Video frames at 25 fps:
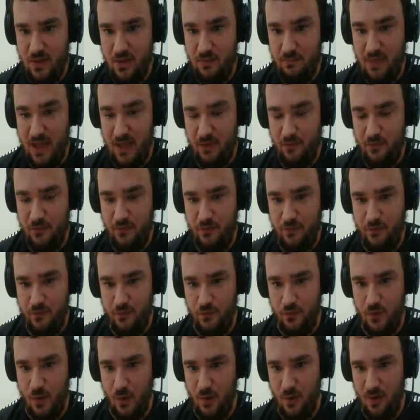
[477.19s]
About
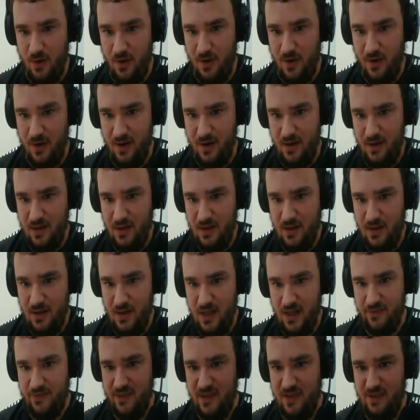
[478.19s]
4
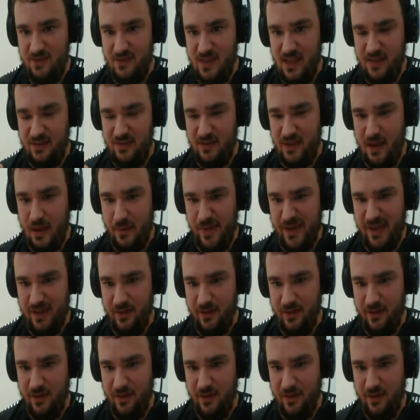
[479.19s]
of these things coming